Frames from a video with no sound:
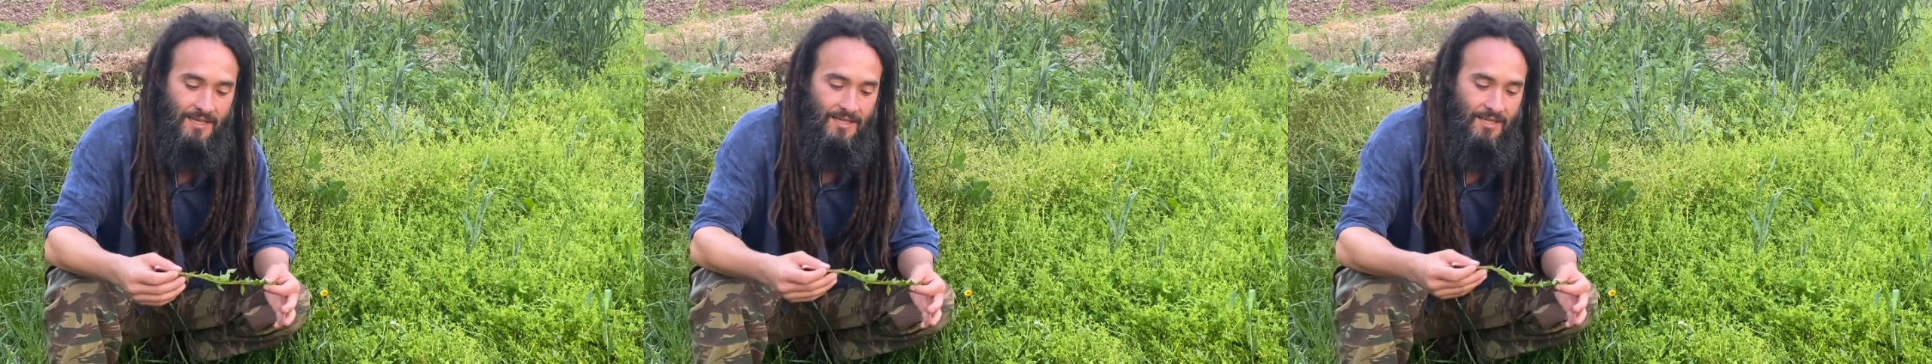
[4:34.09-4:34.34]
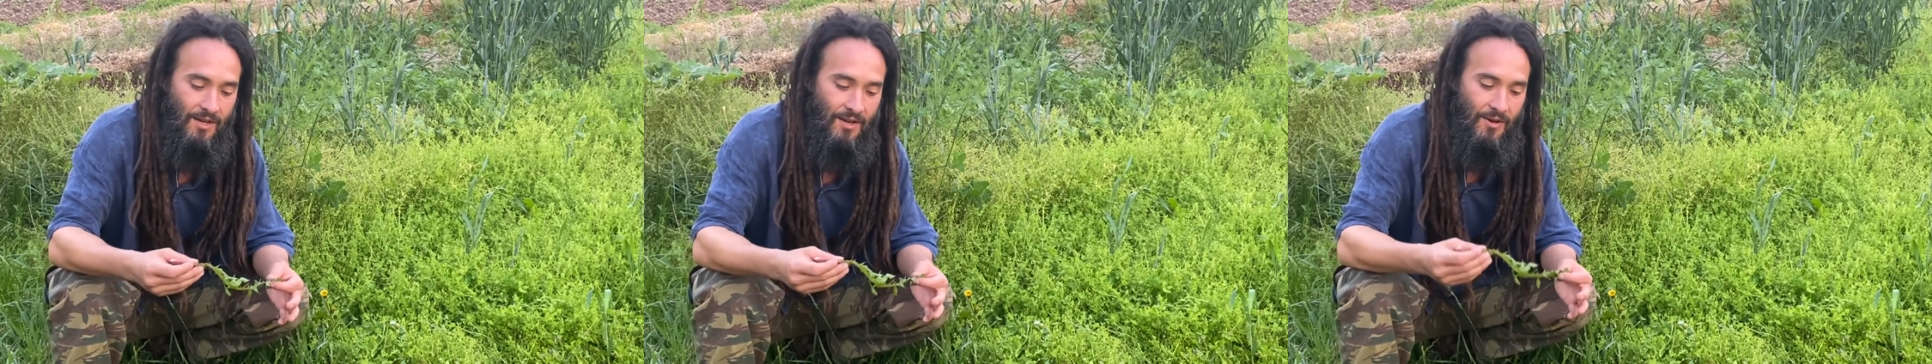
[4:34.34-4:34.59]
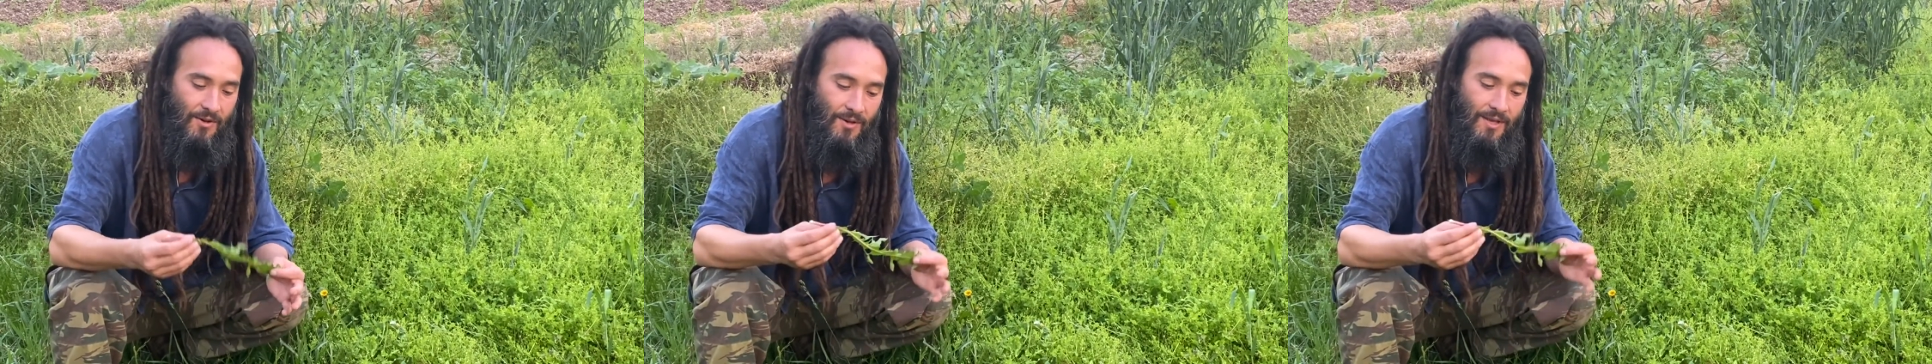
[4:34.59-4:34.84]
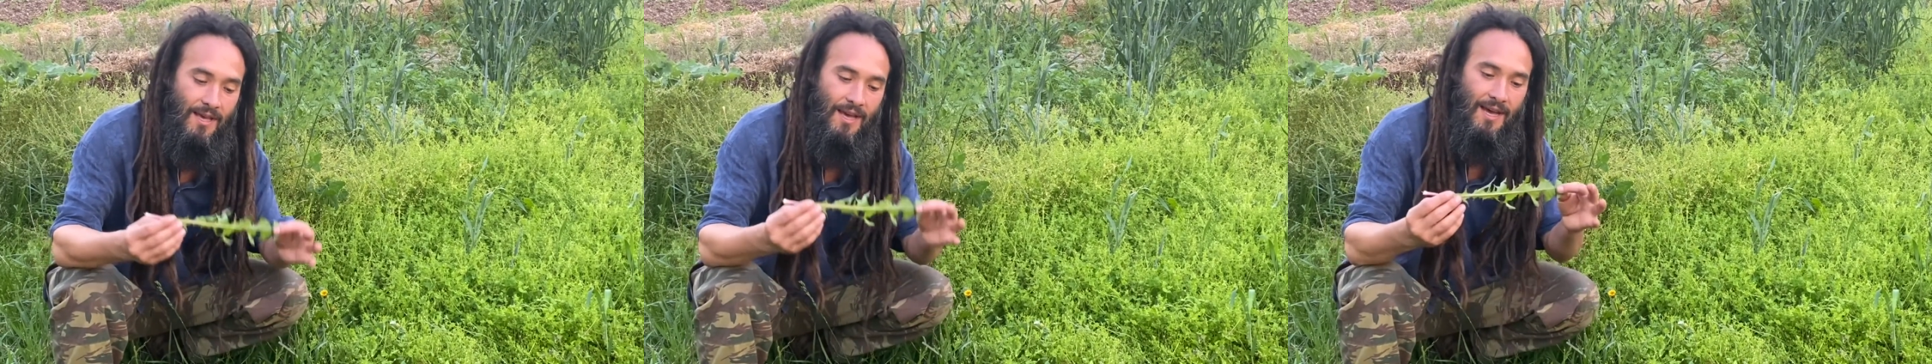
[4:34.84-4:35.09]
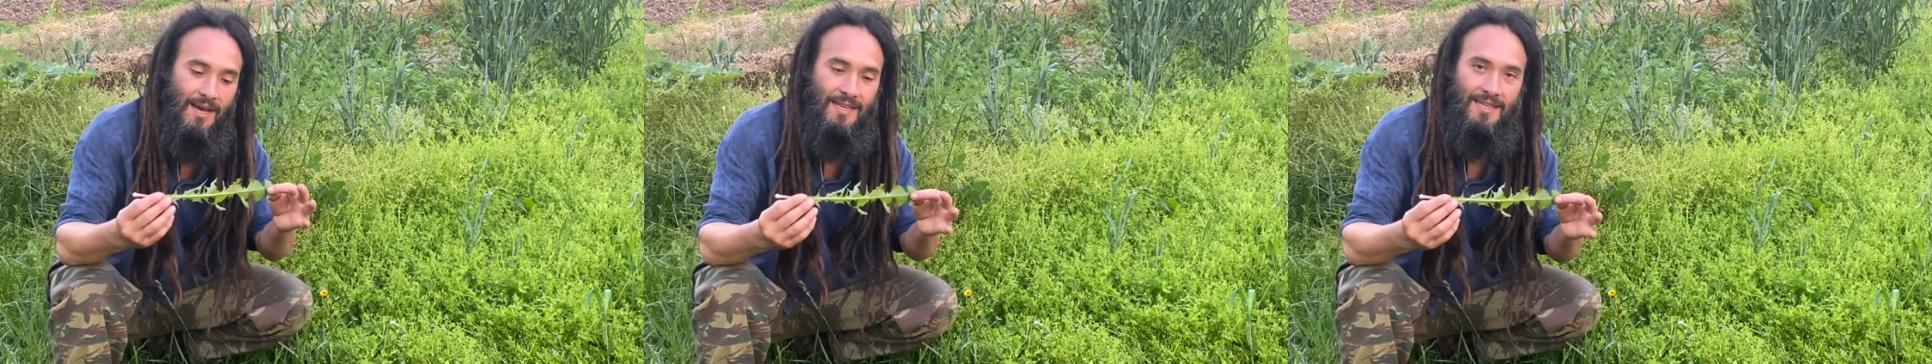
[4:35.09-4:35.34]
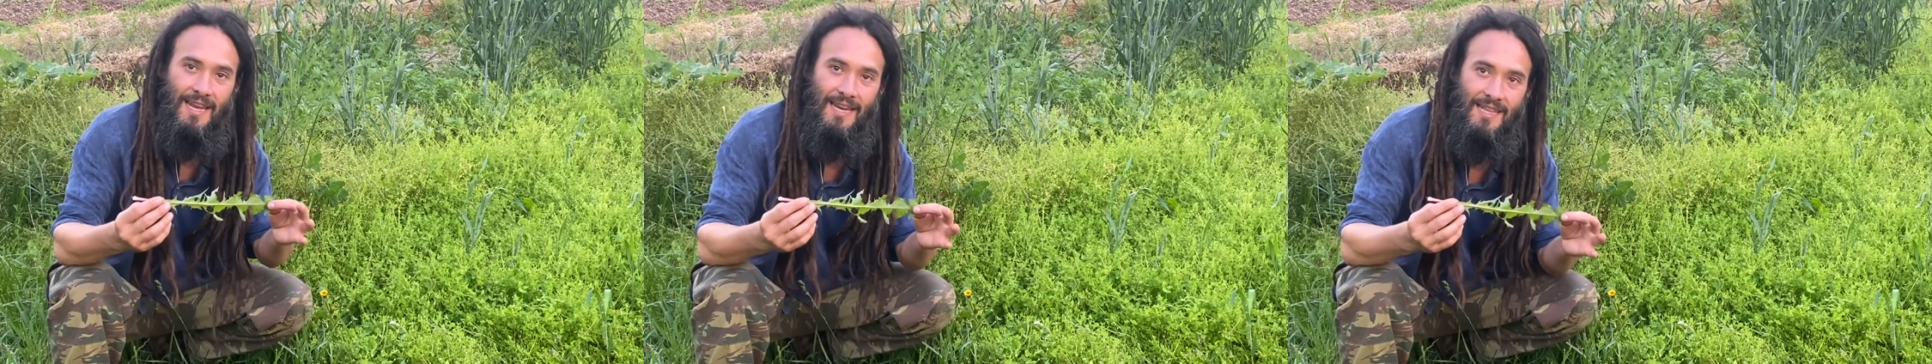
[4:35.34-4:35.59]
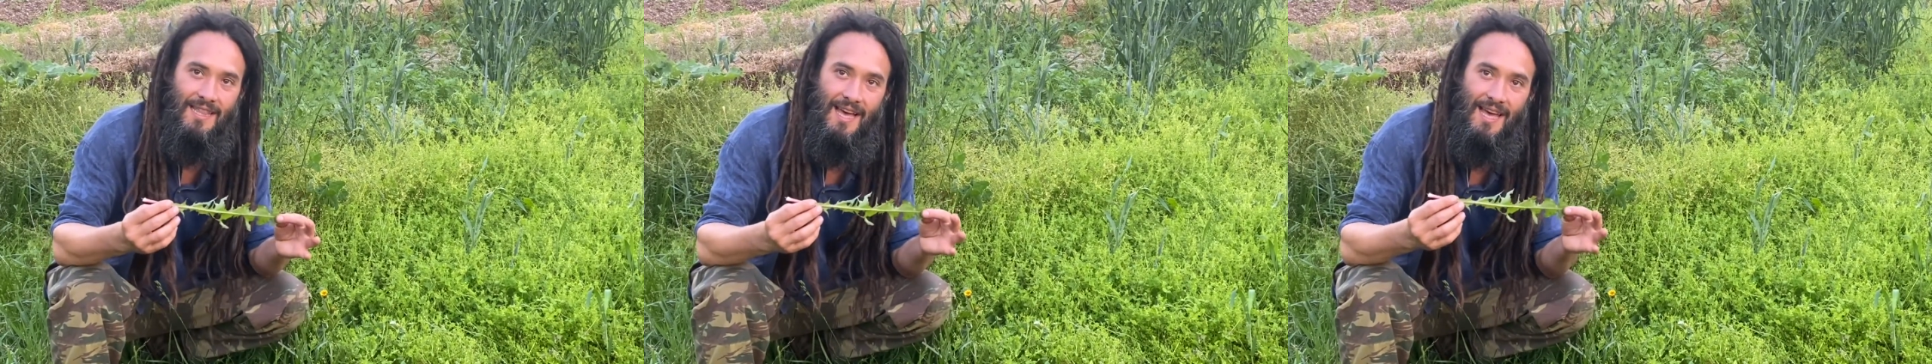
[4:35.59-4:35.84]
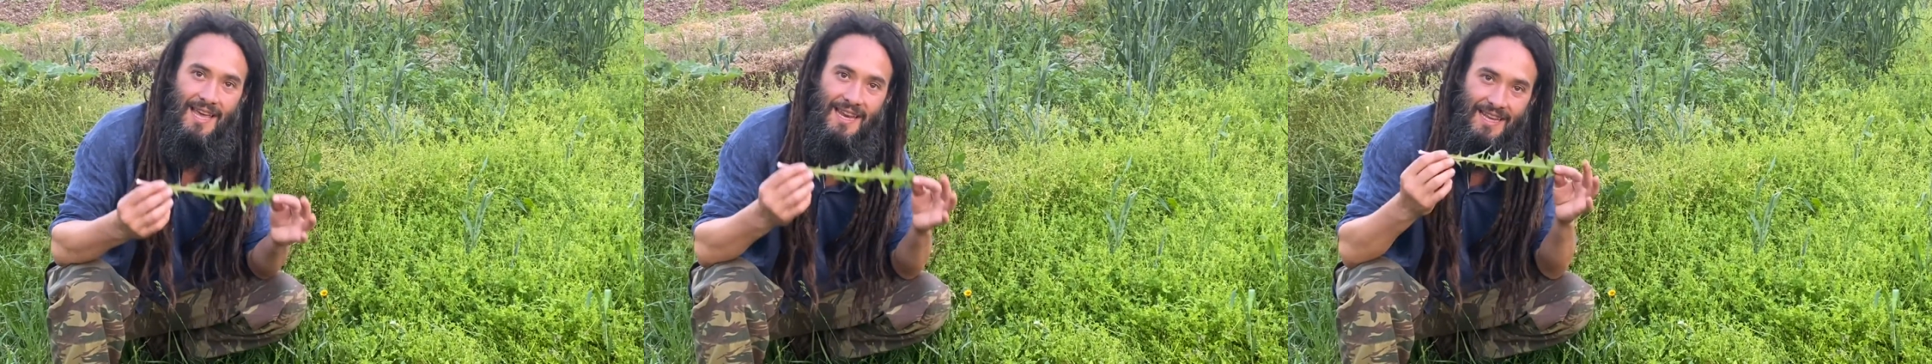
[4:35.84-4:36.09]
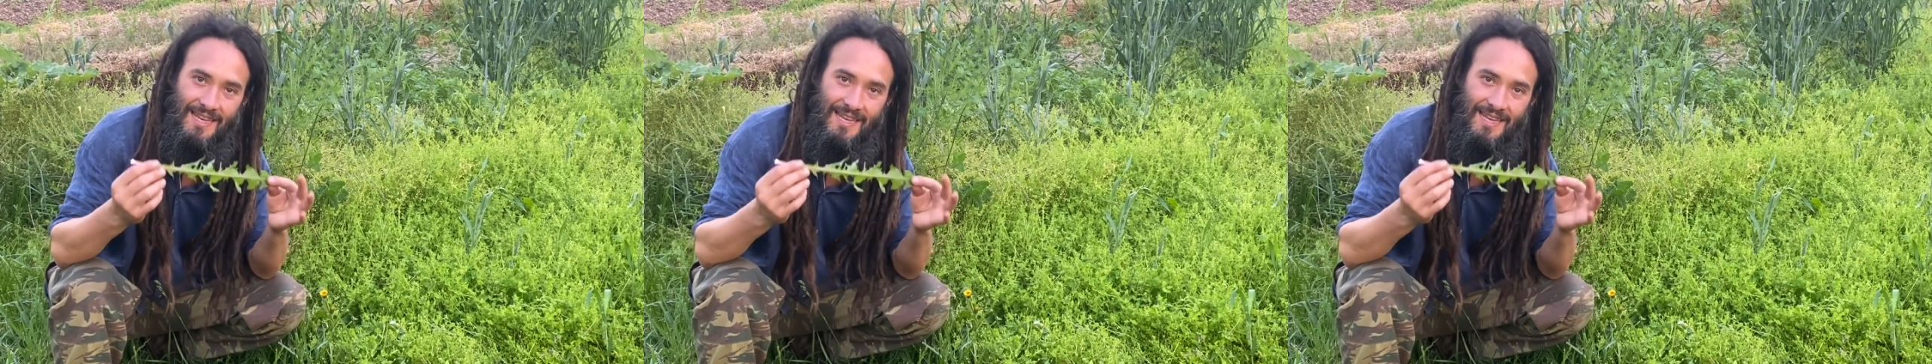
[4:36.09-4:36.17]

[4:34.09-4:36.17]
So dandelion